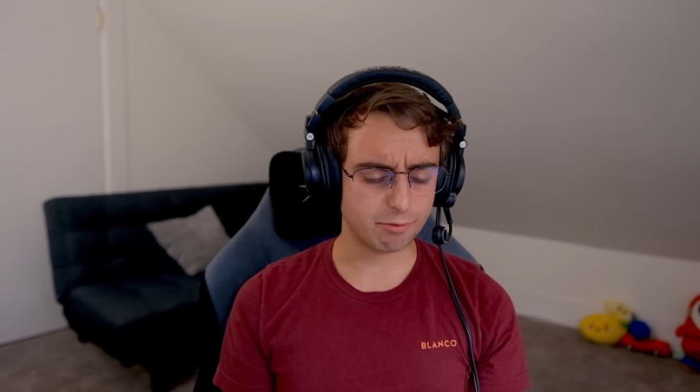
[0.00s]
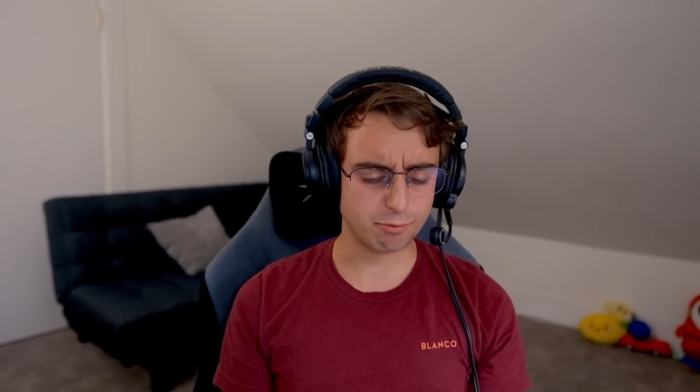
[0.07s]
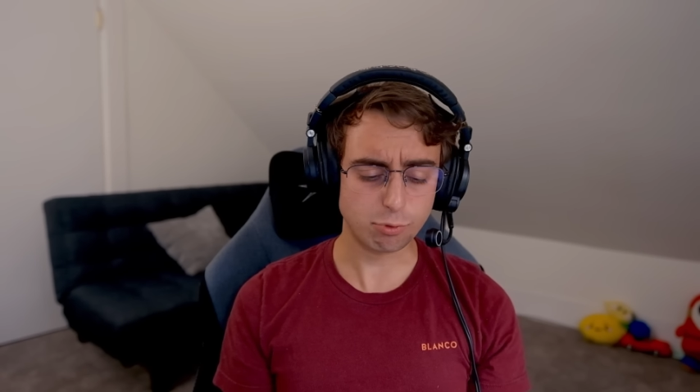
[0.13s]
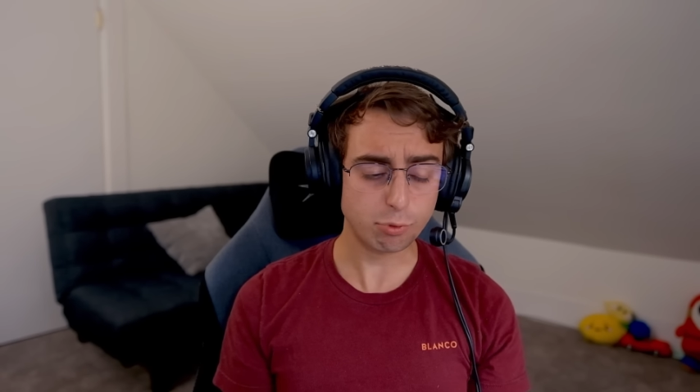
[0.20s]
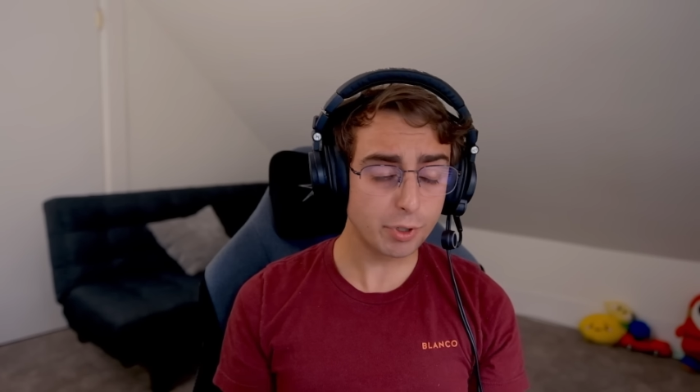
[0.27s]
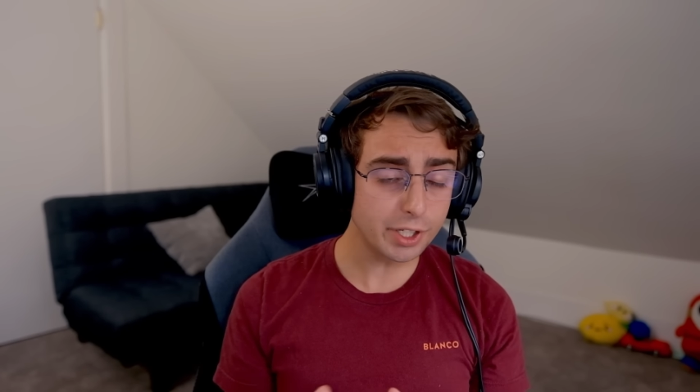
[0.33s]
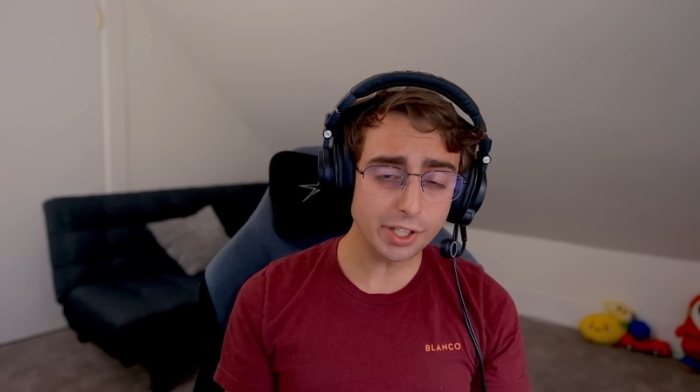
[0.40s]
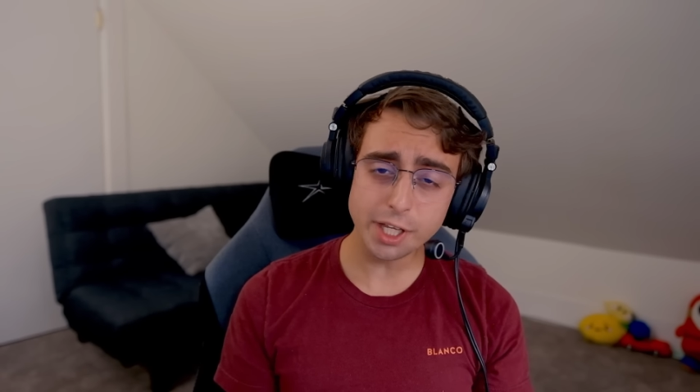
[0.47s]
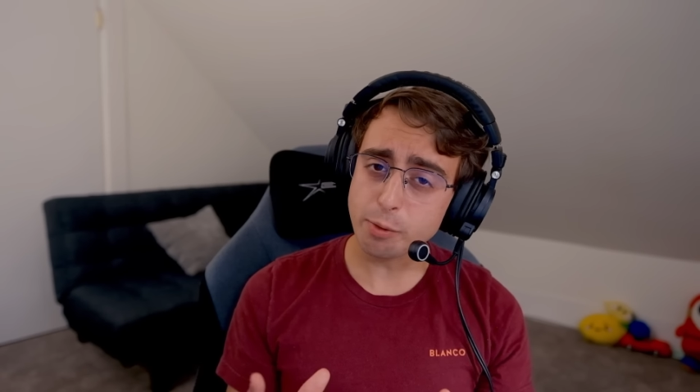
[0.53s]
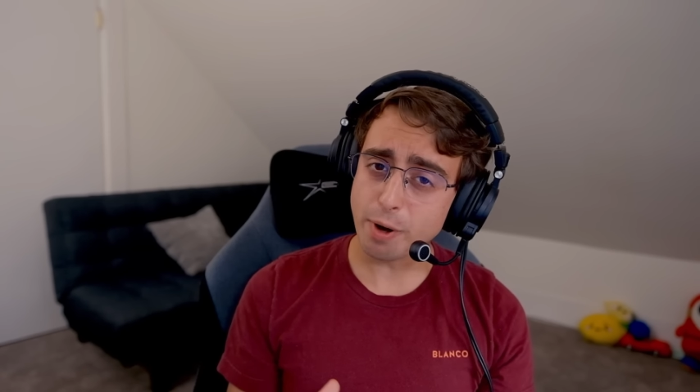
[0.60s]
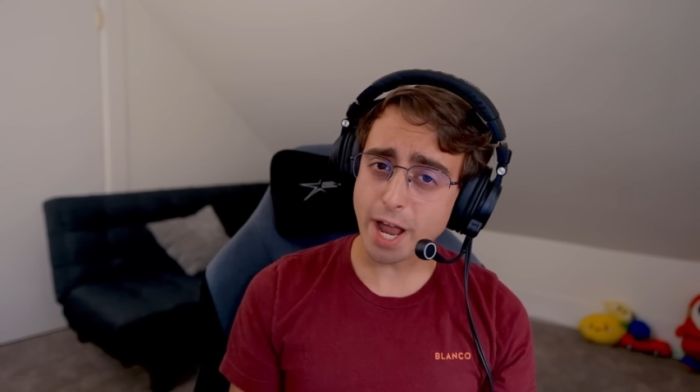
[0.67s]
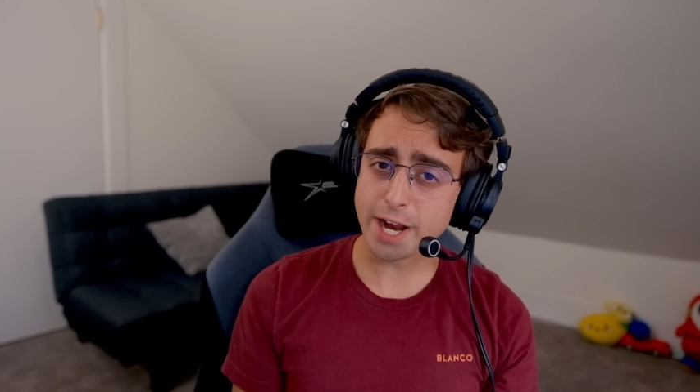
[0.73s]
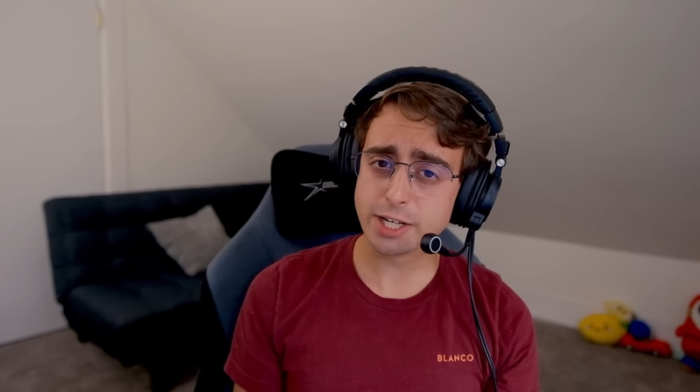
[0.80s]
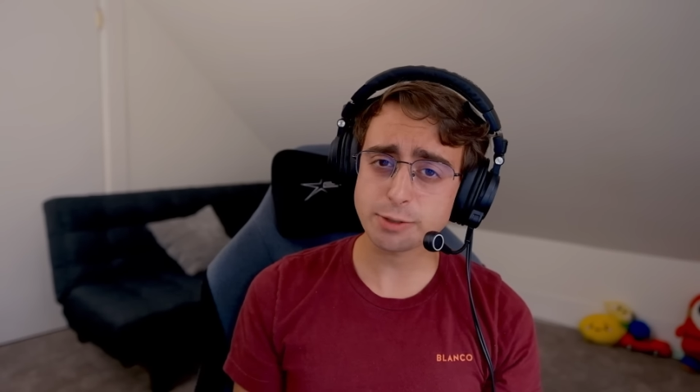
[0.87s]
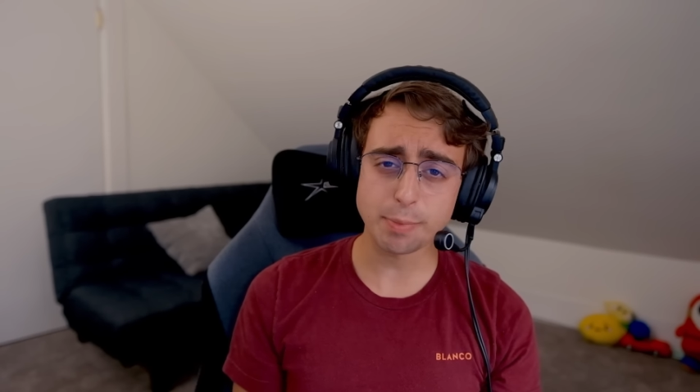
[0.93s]
really
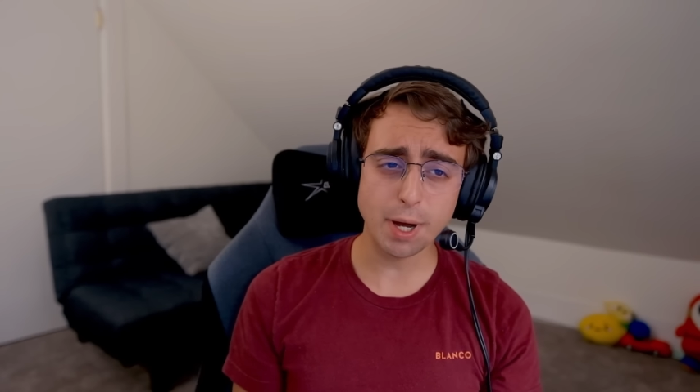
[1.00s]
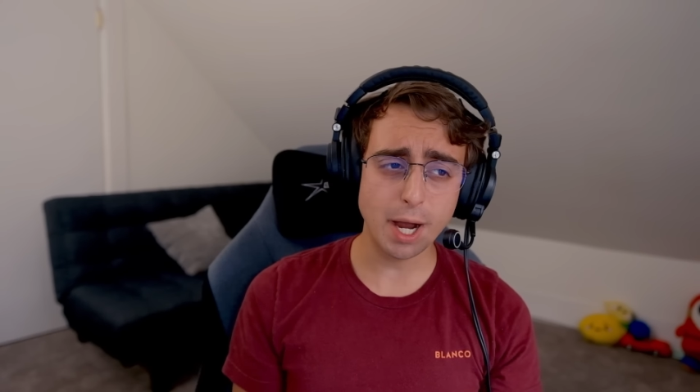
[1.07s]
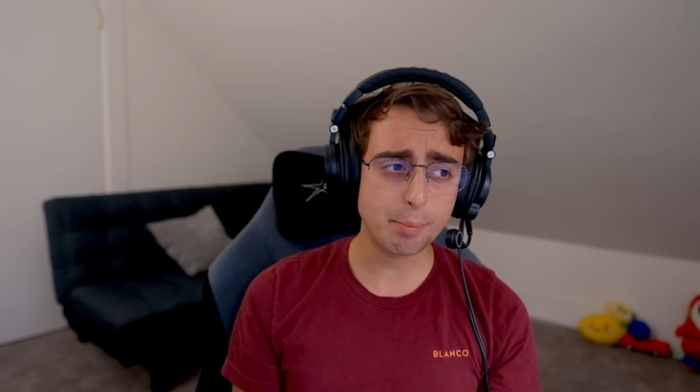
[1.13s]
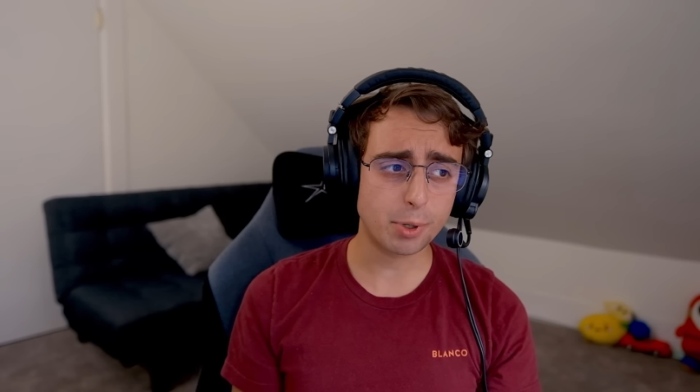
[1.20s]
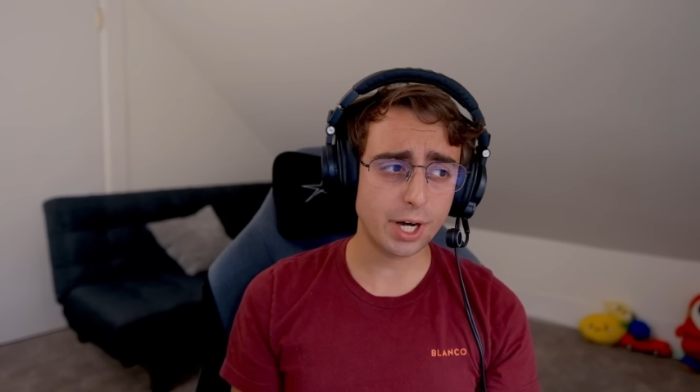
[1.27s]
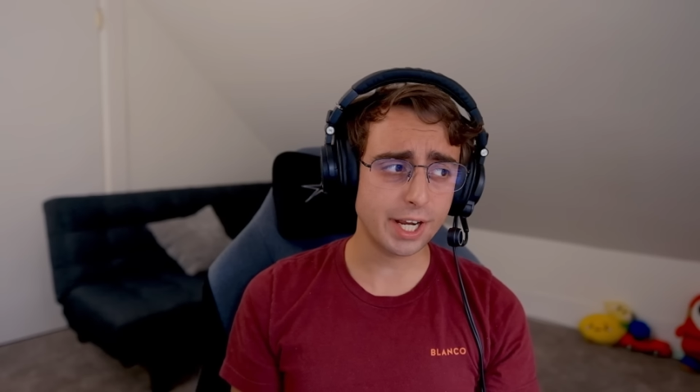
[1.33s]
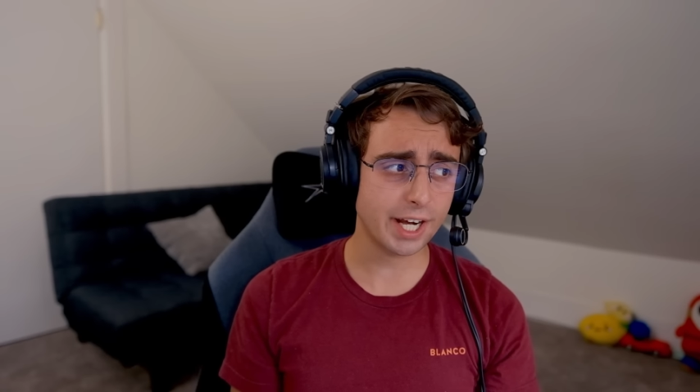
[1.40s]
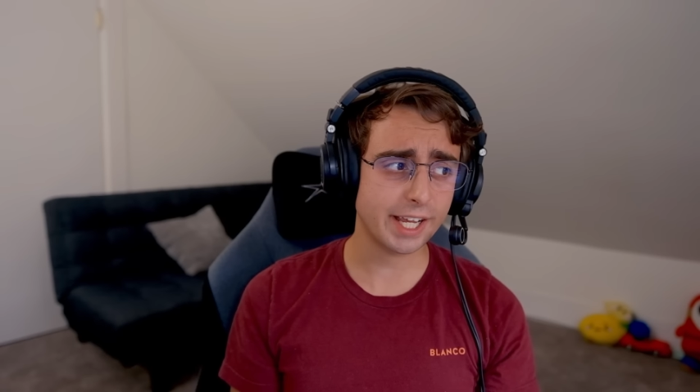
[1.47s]
racks my brain.